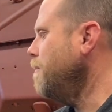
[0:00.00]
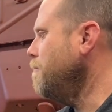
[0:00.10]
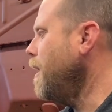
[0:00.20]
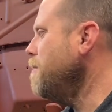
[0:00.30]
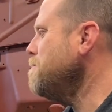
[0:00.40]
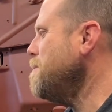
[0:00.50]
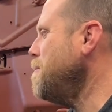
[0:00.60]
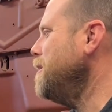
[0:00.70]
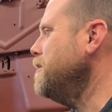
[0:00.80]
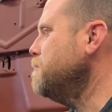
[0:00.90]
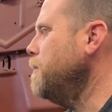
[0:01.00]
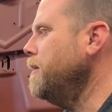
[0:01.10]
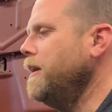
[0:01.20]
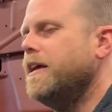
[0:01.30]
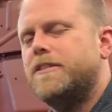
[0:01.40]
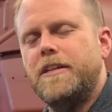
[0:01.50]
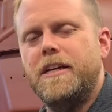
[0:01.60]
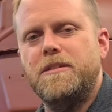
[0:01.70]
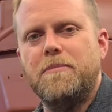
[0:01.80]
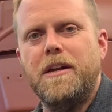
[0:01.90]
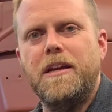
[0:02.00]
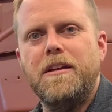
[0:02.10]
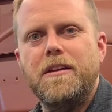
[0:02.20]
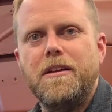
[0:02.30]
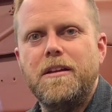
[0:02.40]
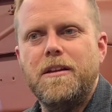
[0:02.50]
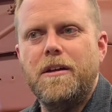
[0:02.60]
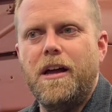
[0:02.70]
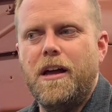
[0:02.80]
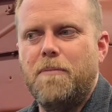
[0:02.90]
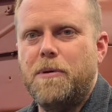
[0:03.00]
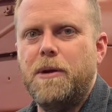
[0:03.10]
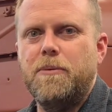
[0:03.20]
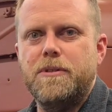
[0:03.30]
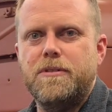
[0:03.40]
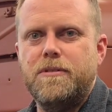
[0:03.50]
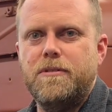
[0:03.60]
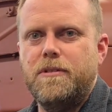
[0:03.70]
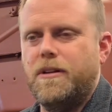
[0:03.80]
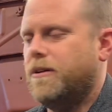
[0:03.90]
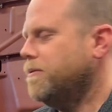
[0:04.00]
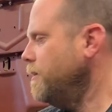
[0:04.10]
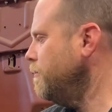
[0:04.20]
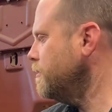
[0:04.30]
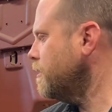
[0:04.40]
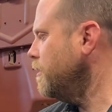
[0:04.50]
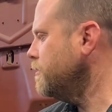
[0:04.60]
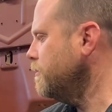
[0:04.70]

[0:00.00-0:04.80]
I maybe didn't spend H&H money, but it was, you know, it was close.